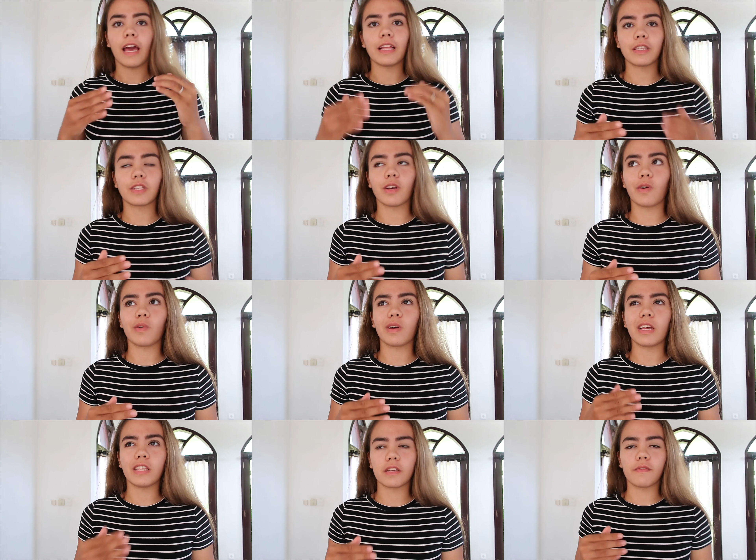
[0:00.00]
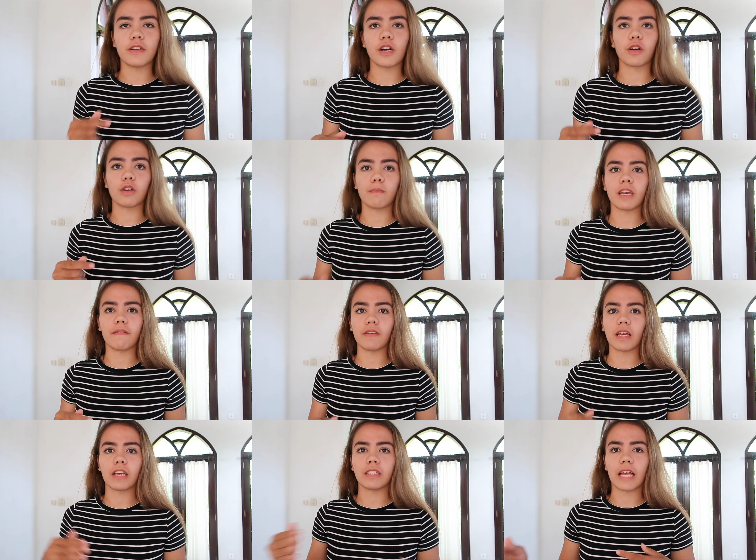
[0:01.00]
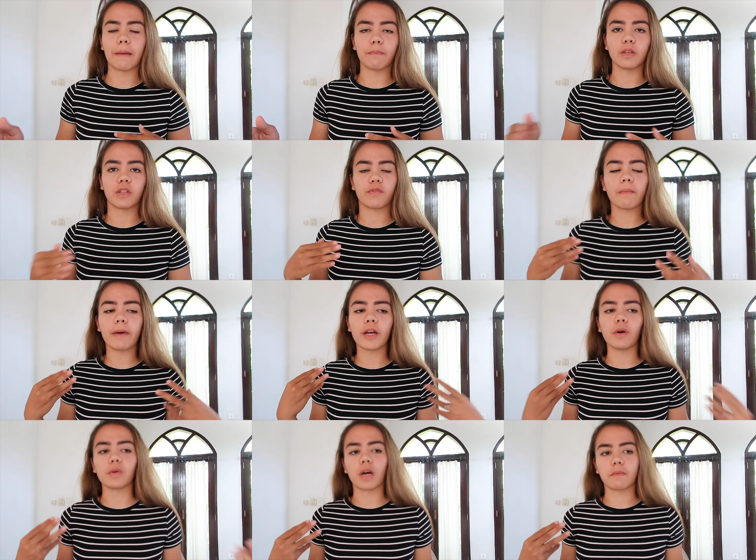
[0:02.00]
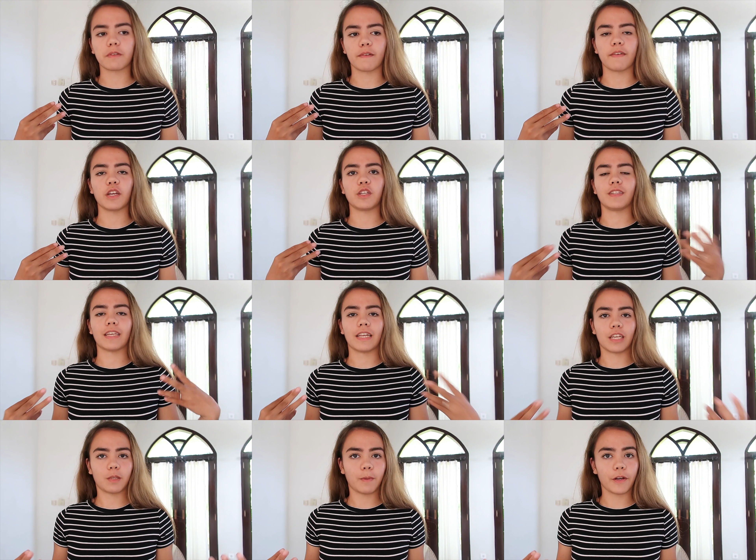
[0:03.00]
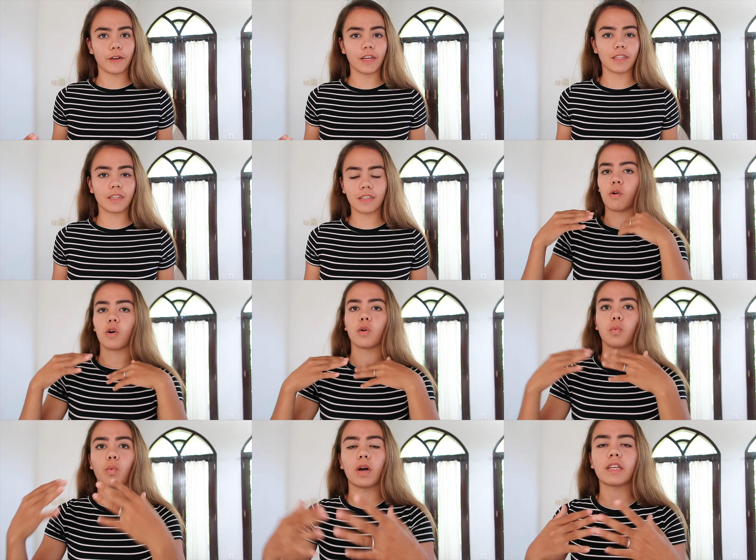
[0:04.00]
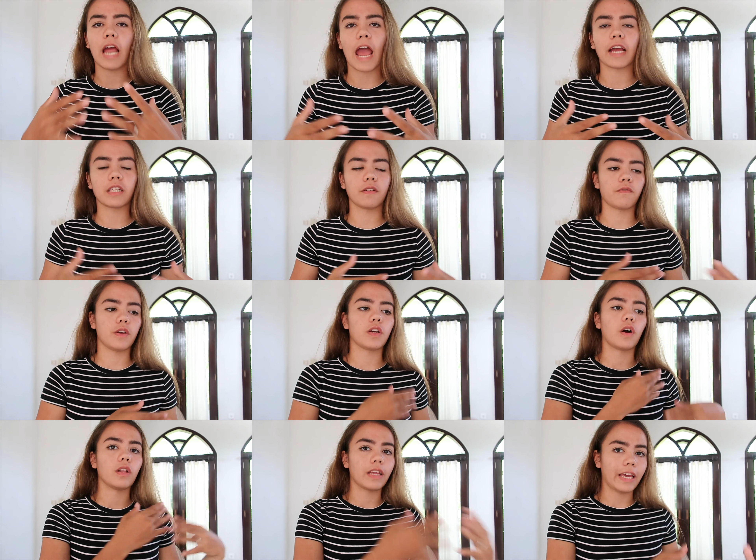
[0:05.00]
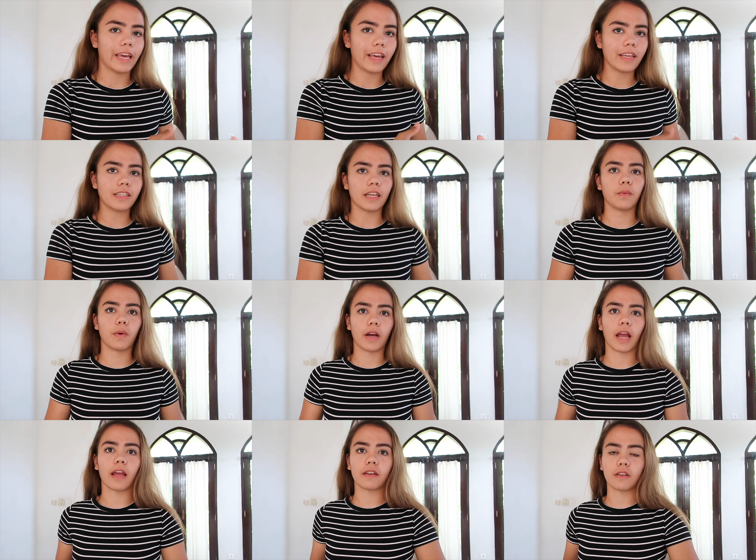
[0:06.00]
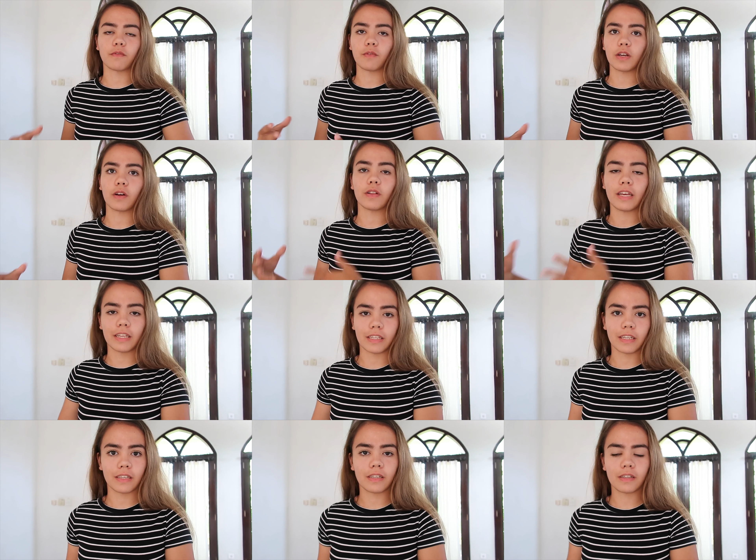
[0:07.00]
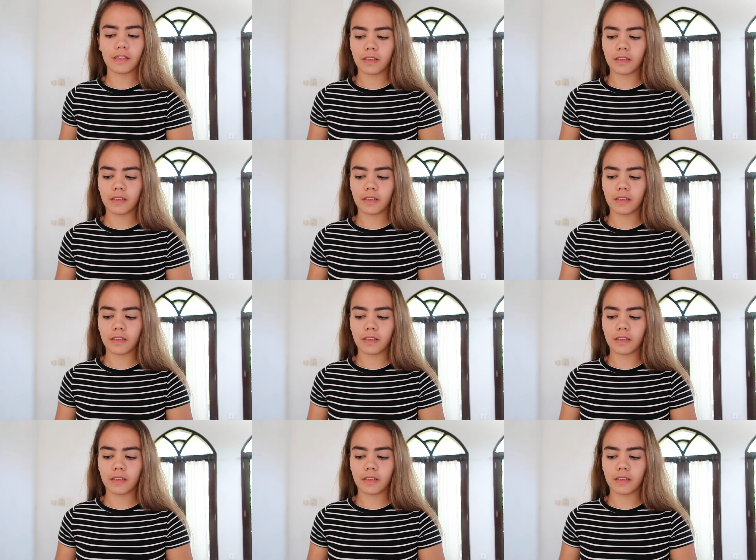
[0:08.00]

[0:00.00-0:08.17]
And so in this video, I'm going to be giving examples from my own observations and experience for what active recall is and what active recall isn't.